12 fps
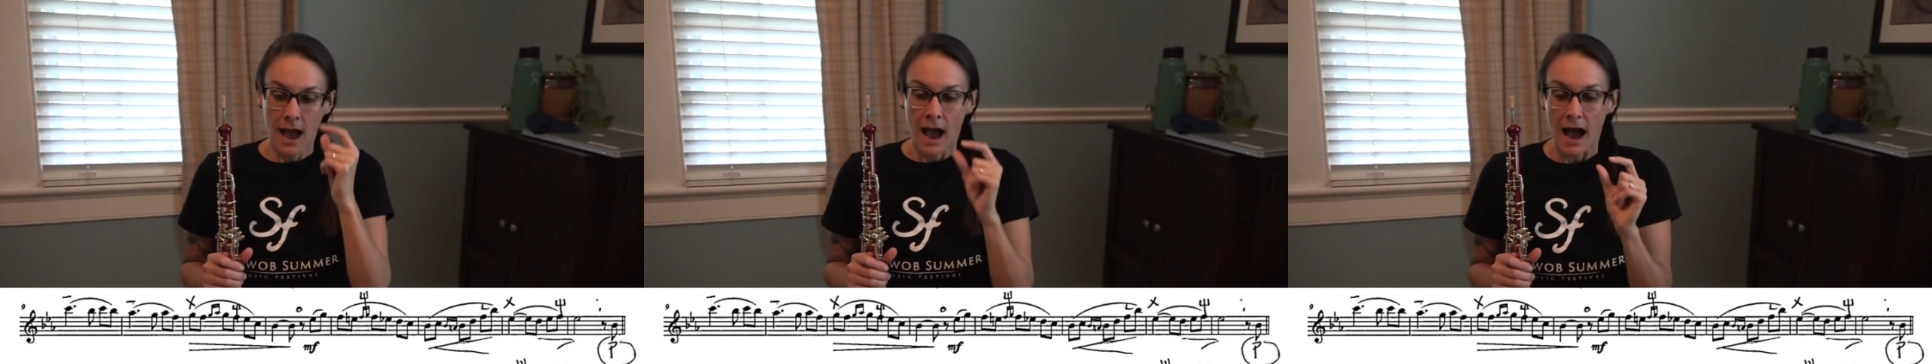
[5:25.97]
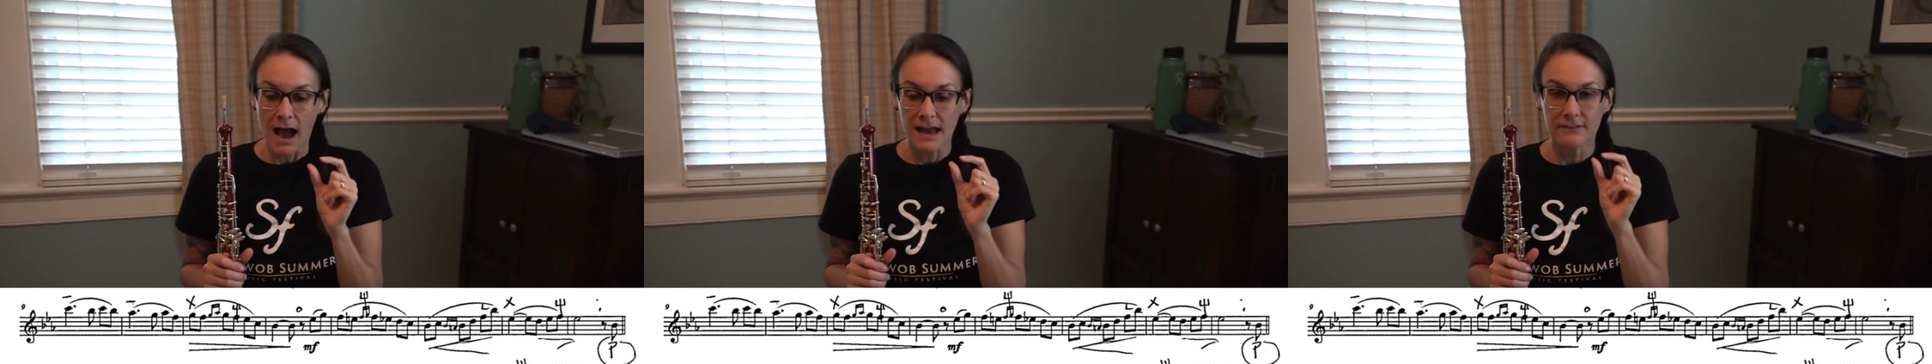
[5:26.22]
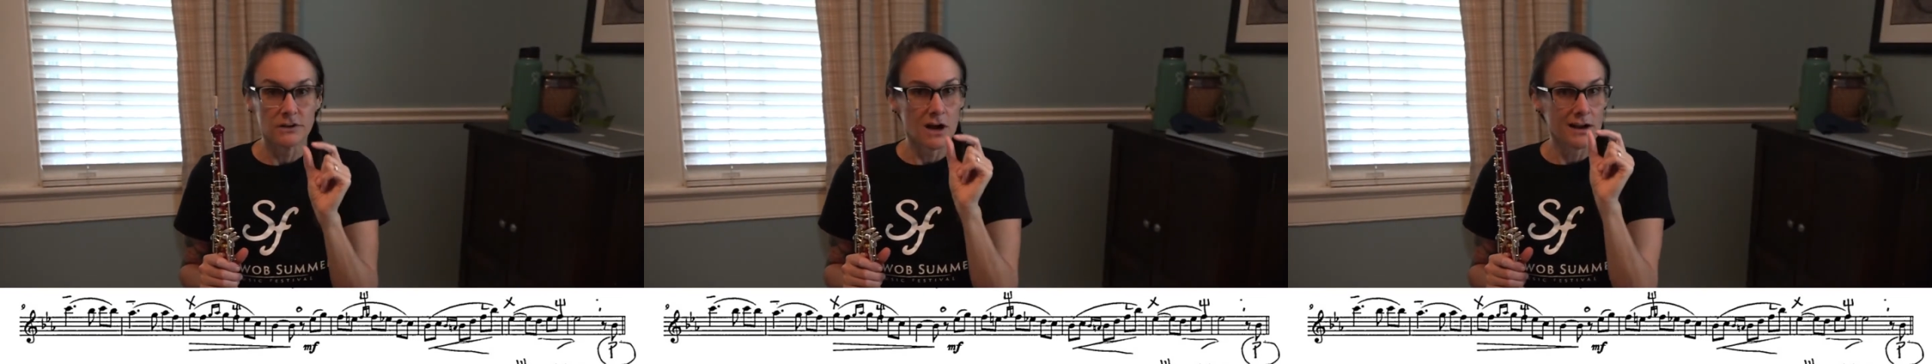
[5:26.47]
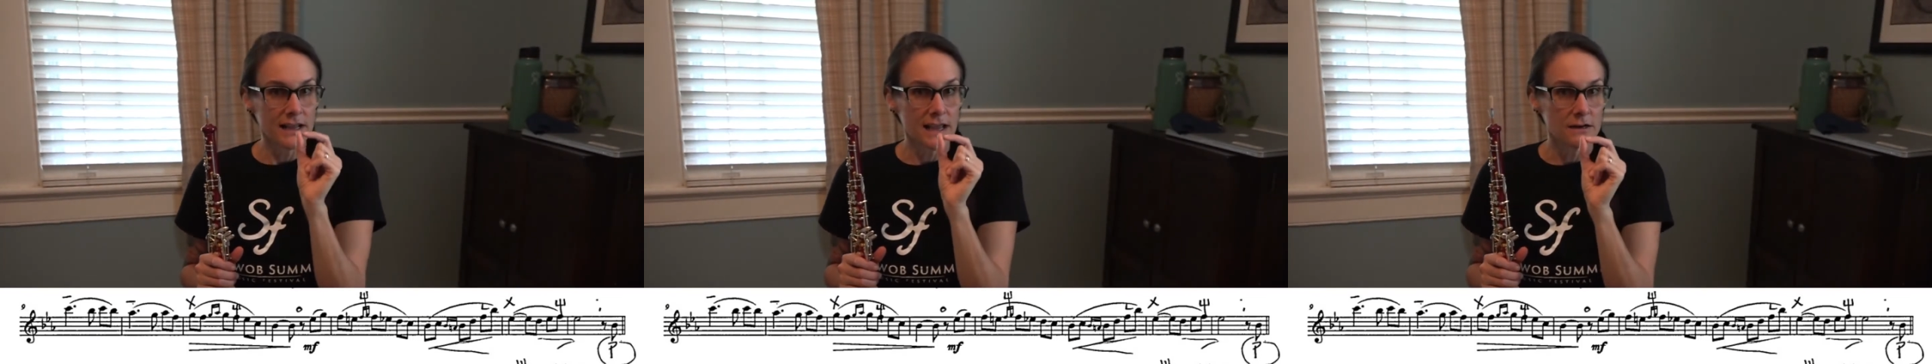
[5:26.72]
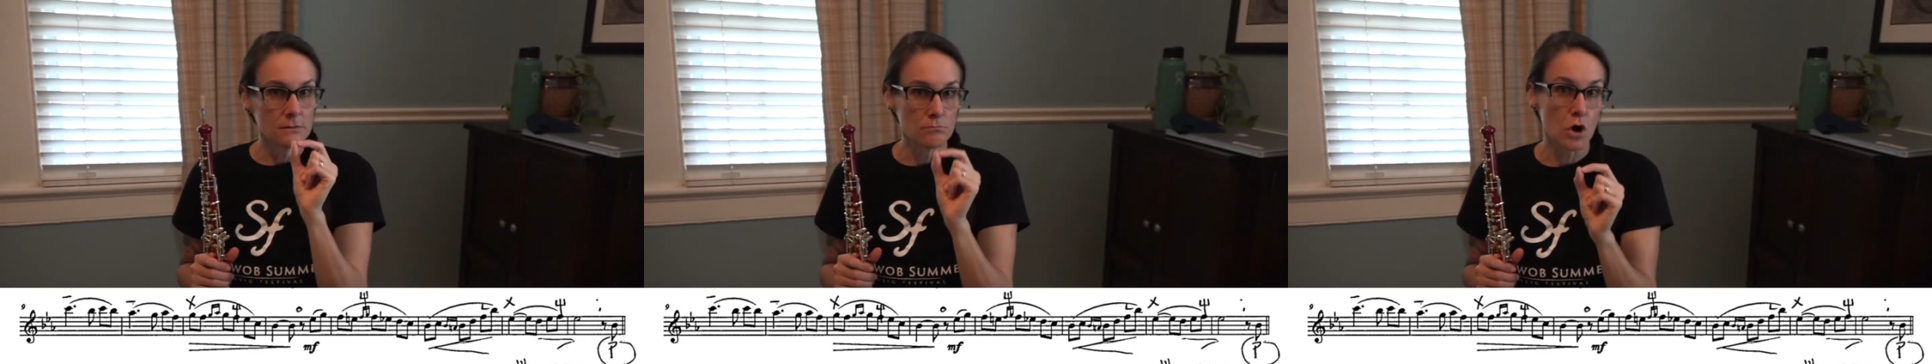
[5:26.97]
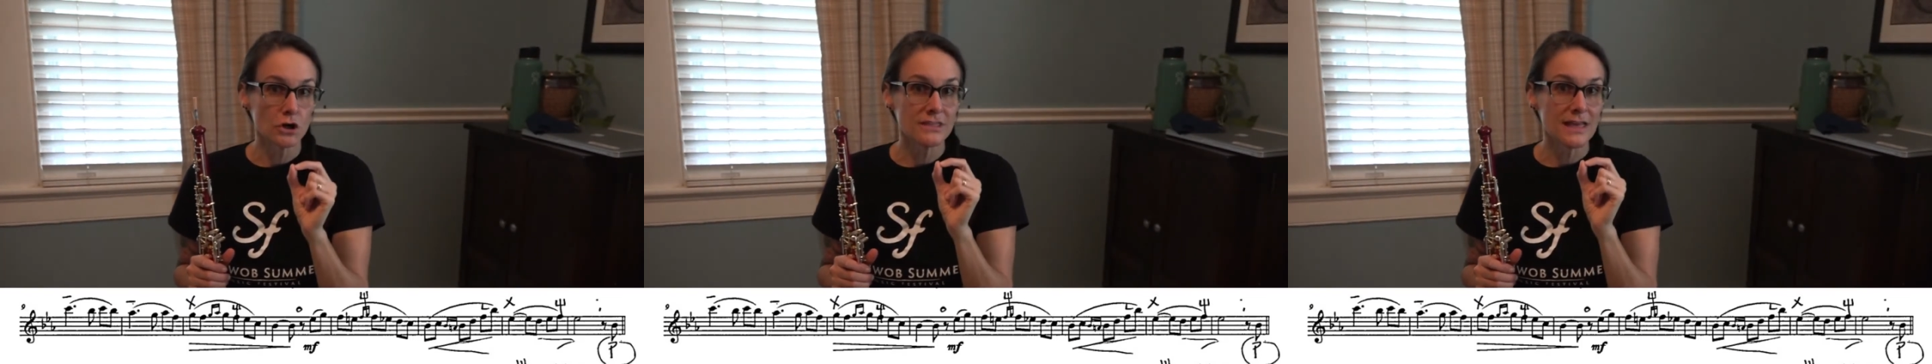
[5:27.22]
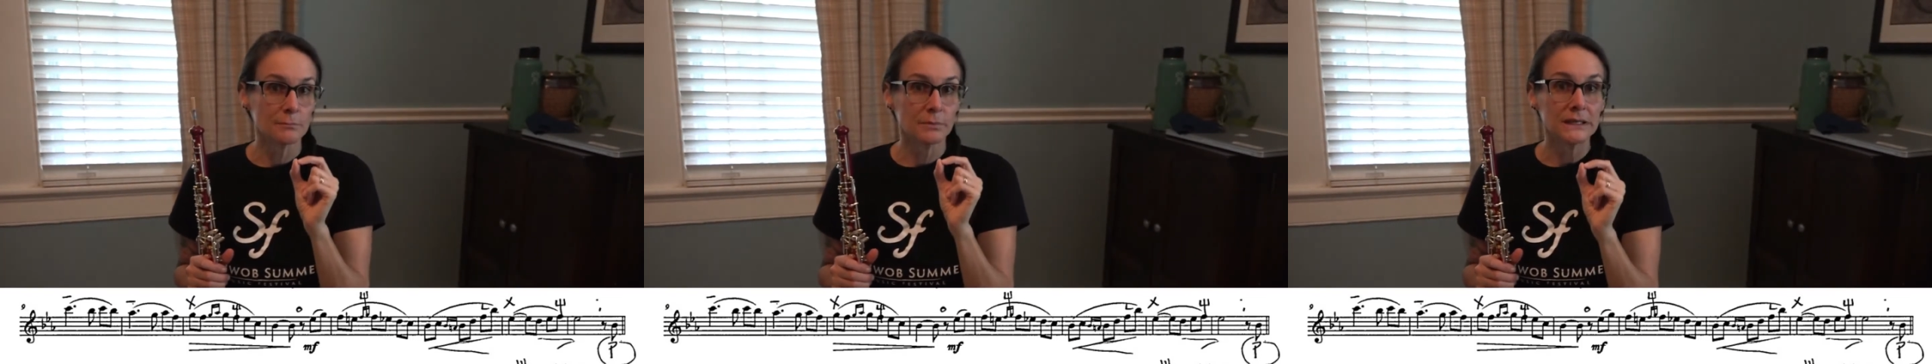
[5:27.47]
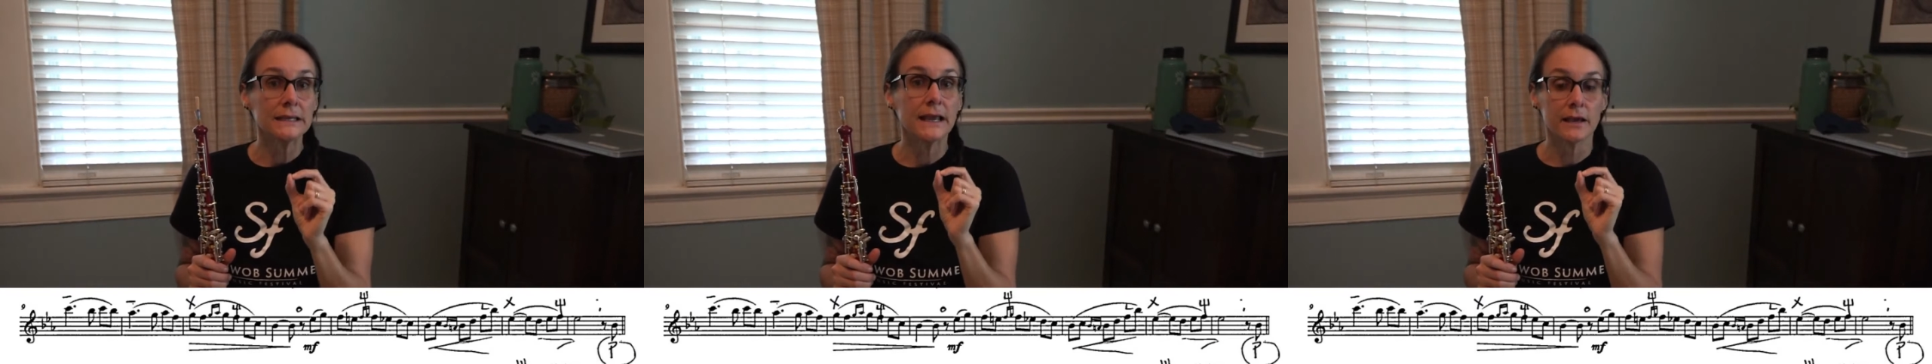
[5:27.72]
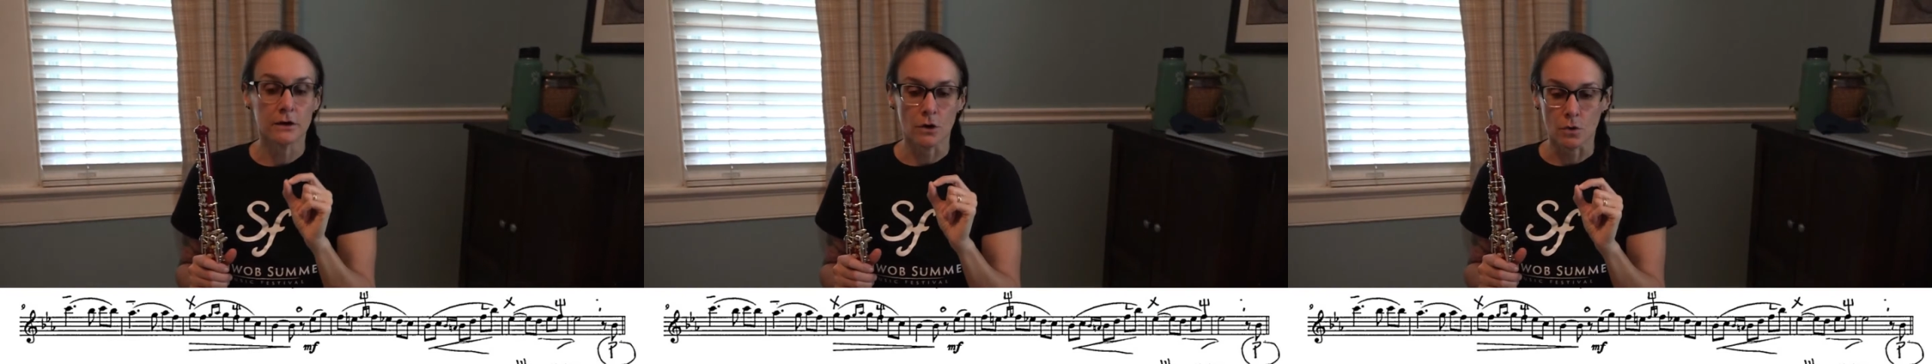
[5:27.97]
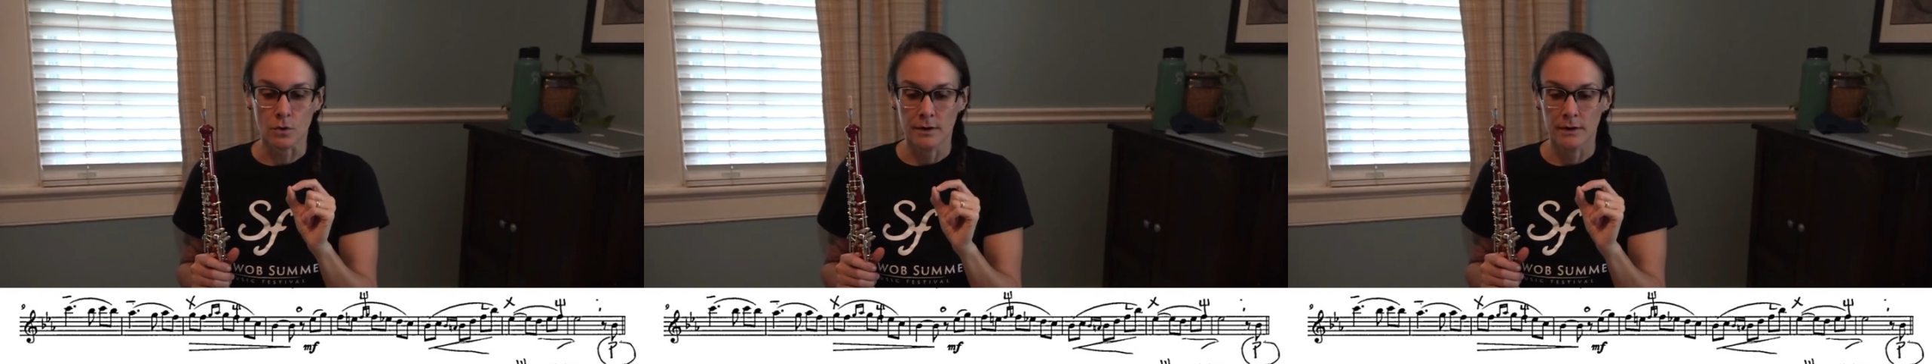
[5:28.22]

I have gone ahead and marked that piano